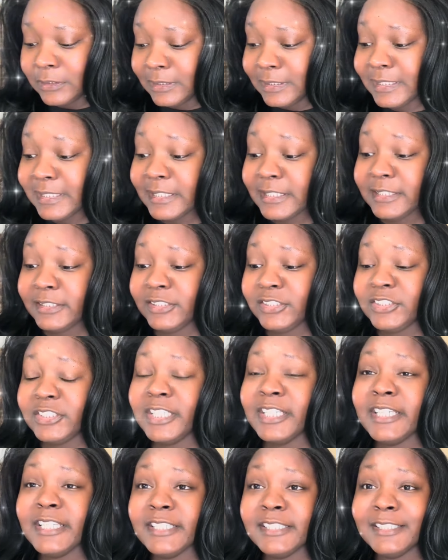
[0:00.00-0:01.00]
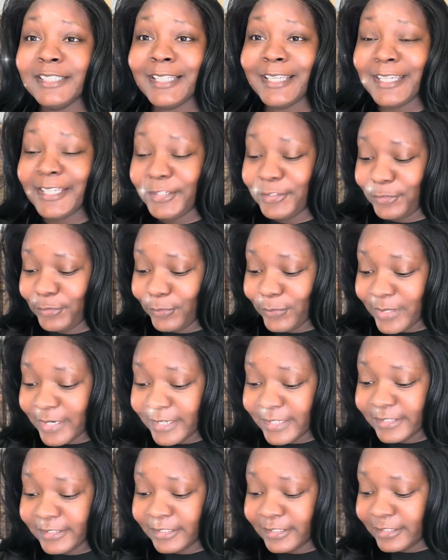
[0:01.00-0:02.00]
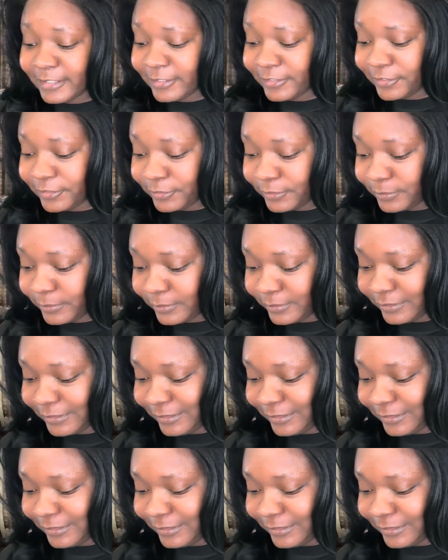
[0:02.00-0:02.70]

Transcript: It sheds like crazy though.